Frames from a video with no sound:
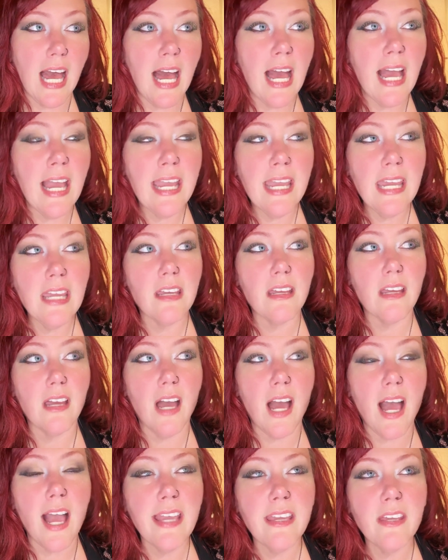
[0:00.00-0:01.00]
Like
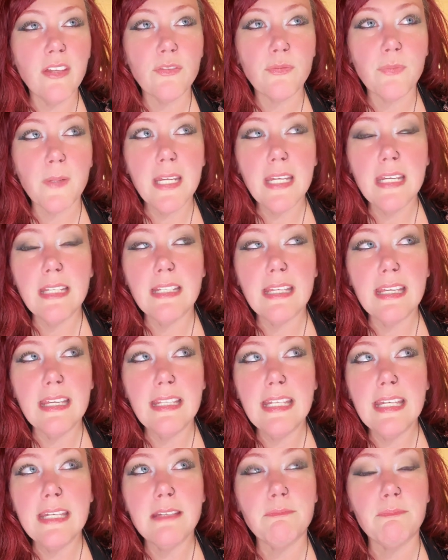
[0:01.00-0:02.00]
I could
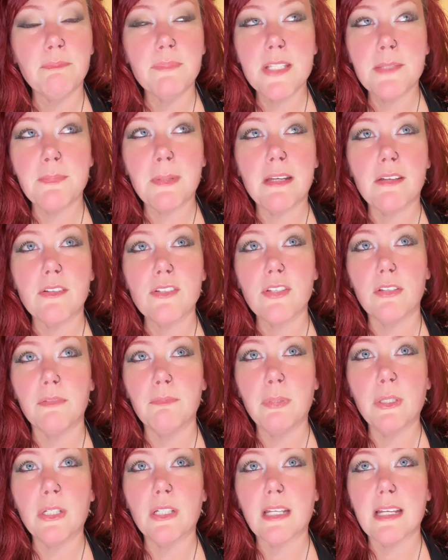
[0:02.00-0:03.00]
read any
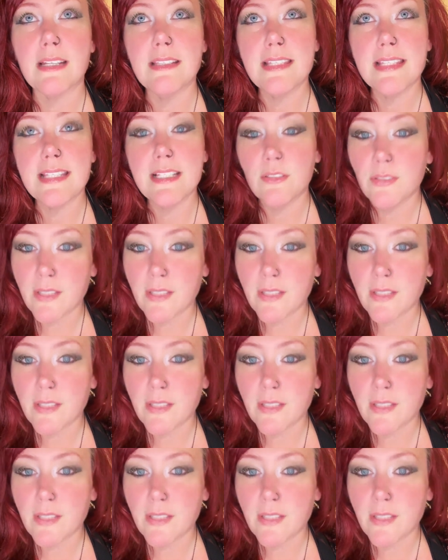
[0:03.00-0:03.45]
spiritual book